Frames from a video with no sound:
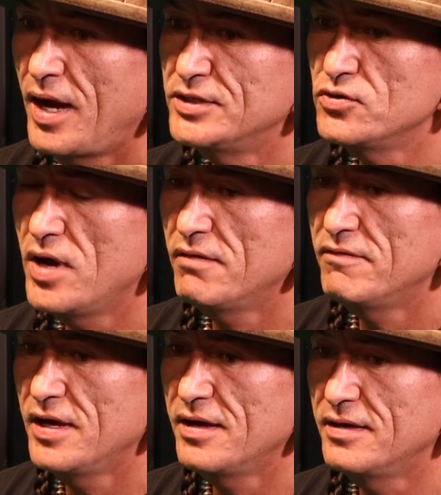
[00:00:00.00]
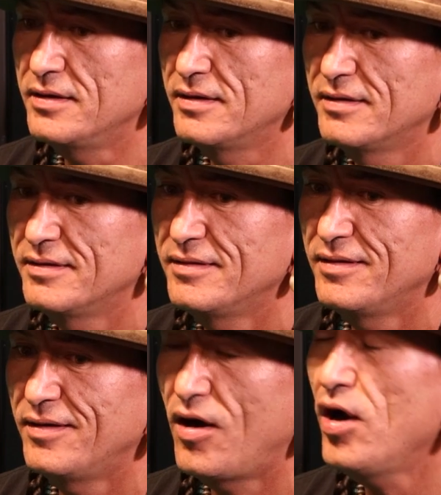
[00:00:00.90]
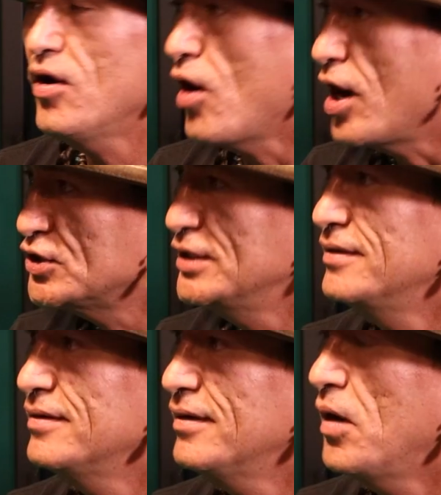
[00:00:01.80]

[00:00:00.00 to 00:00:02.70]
do have a art auction